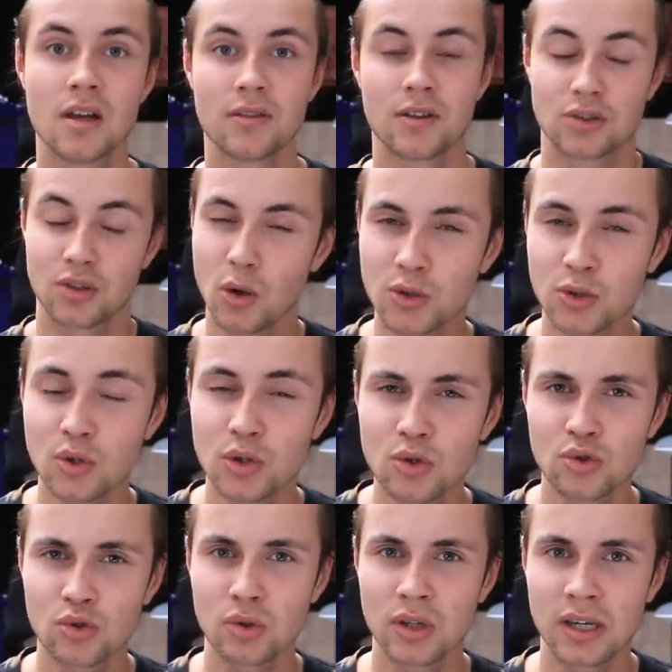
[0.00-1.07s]
There's also
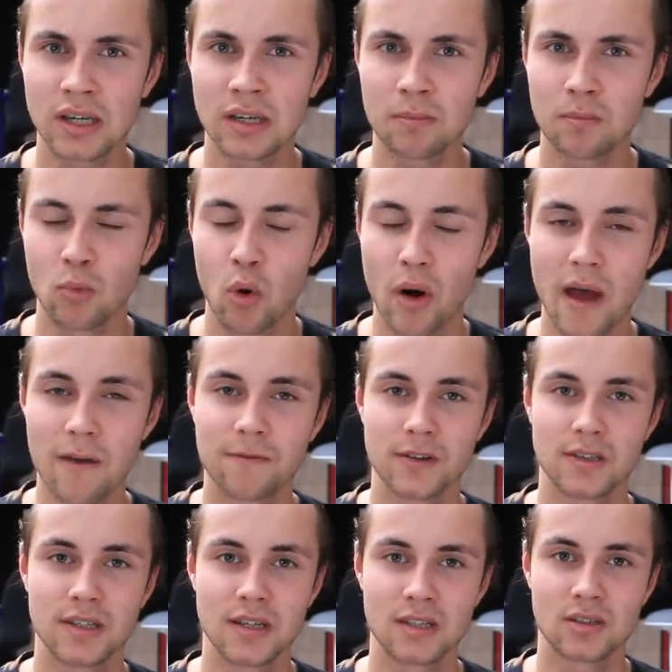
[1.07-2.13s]
usually more
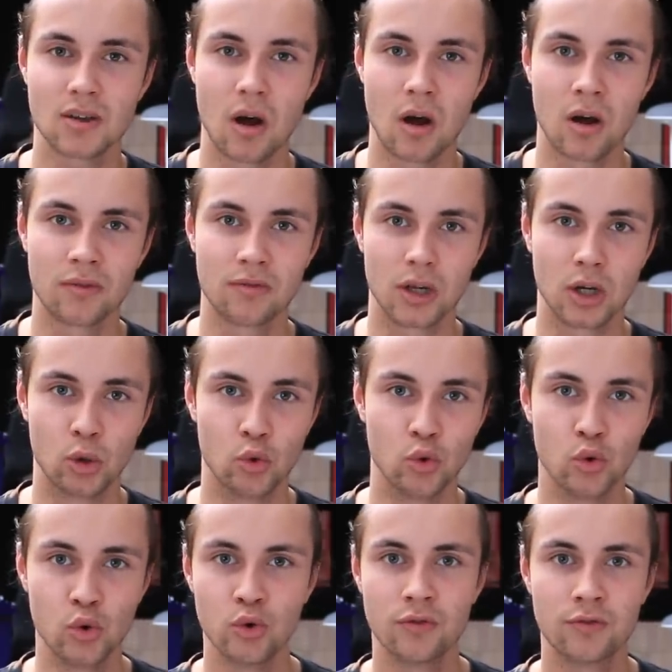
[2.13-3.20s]
emphasis on the
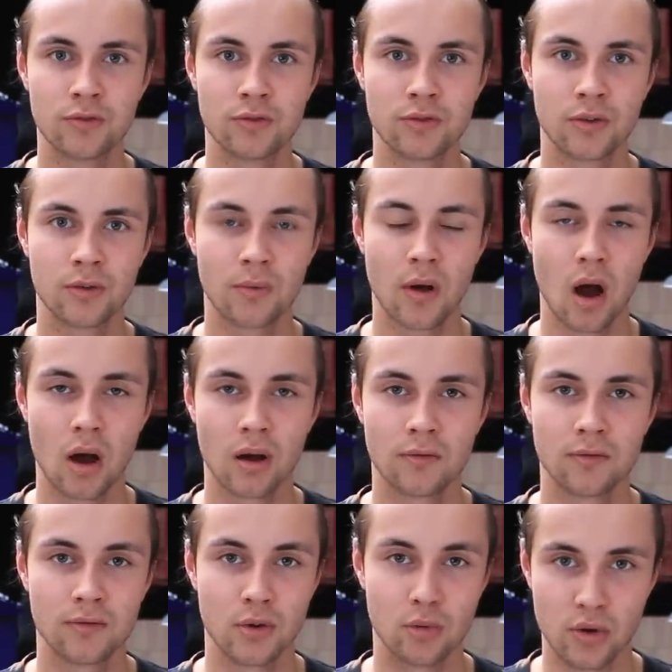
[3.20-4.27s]
groove
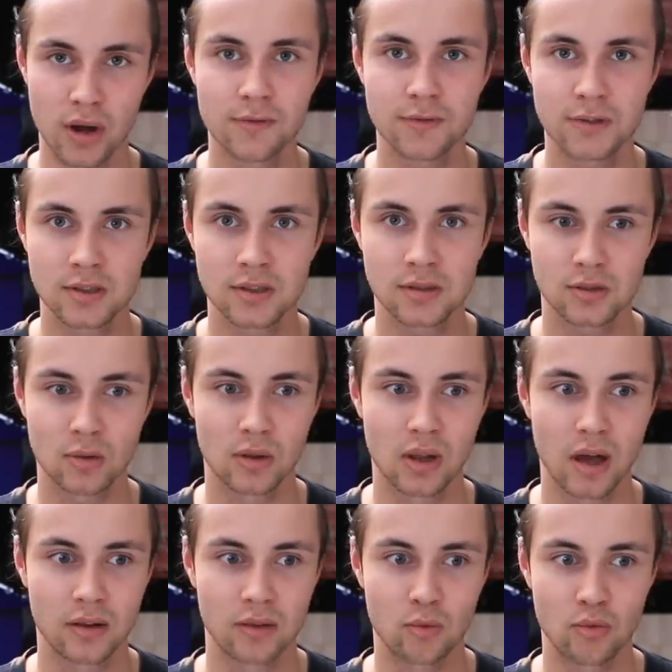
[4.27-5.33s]
of the riffs, so a
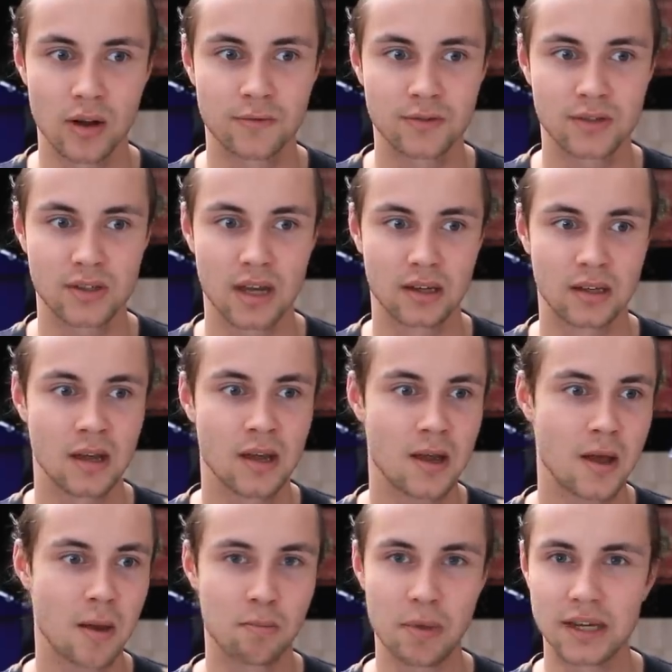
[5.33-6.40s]
lot of the riffs and
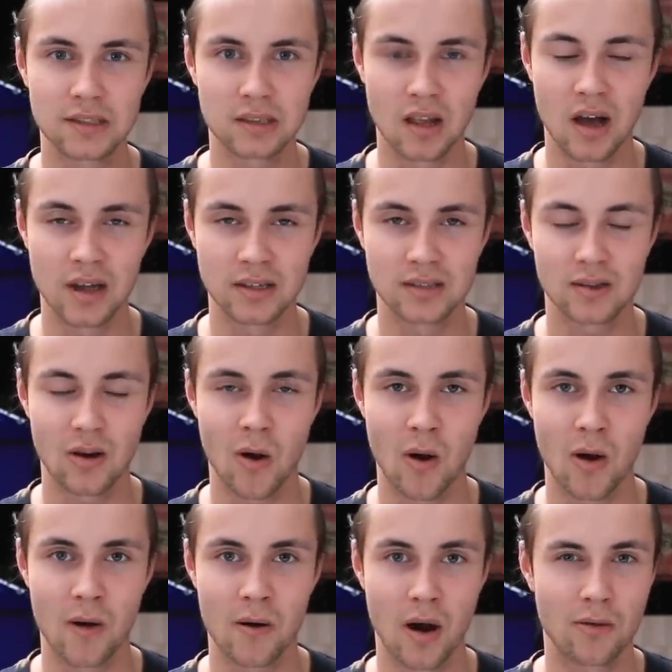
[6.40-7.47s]
bass lines
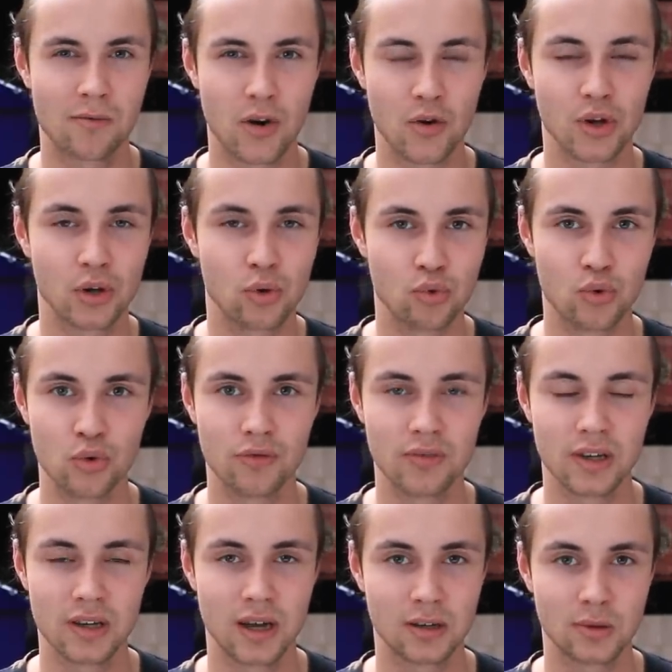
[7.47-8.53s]
are very
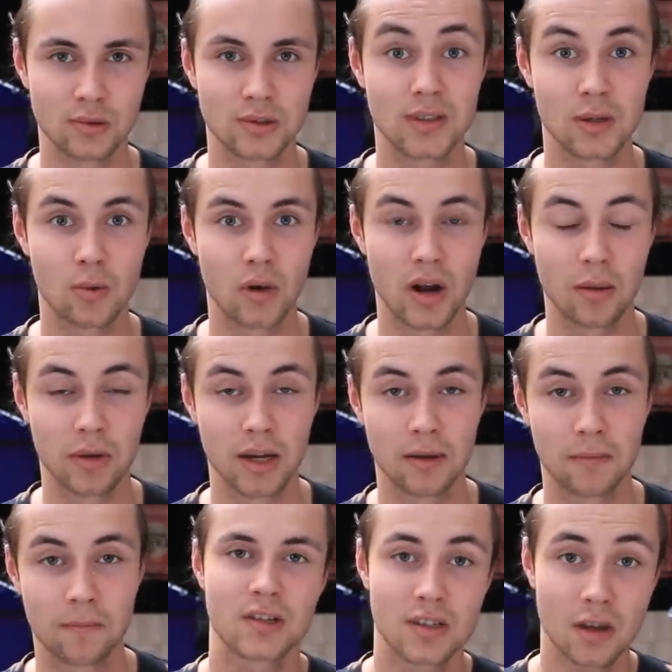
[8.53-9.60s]
groovy, and you'll see what I
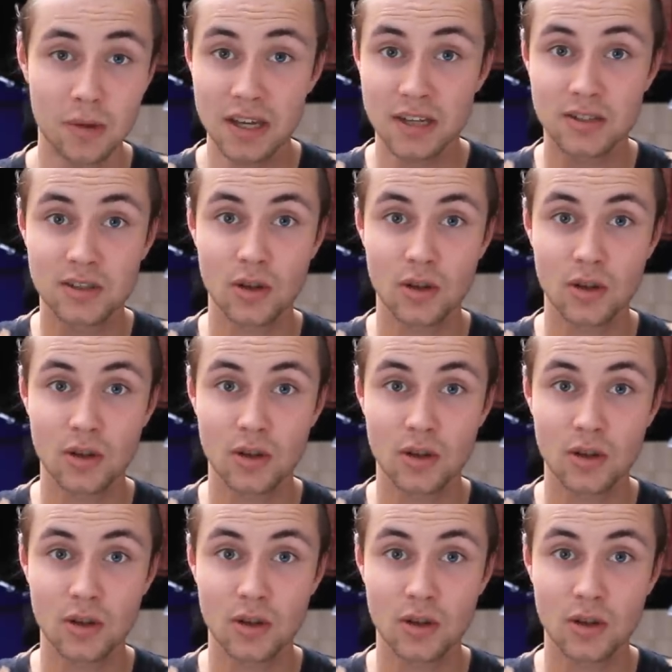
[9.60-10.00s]
mean. Some of these